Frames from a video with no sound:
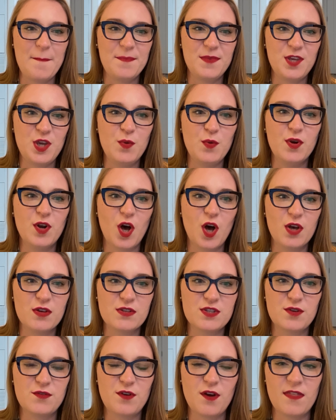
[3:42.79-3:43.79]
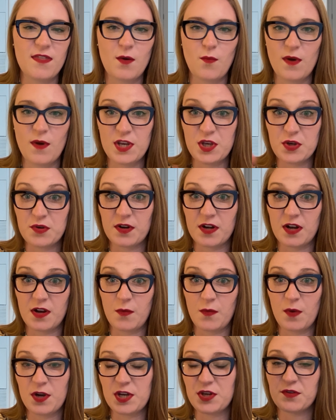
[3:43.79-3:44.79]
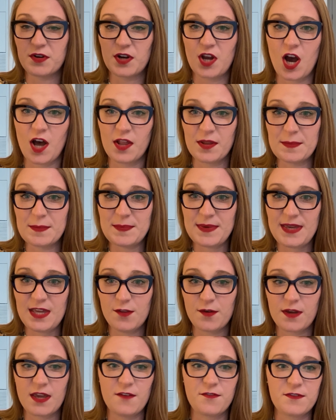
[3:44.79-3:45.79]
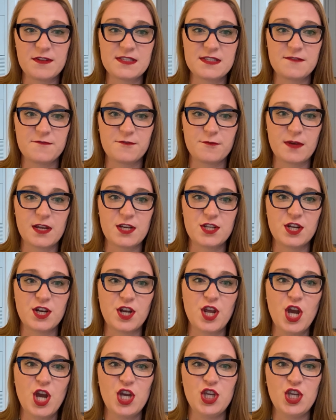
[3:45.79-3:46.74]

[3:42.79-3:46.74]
You would also know that when you're in column B looking for this information,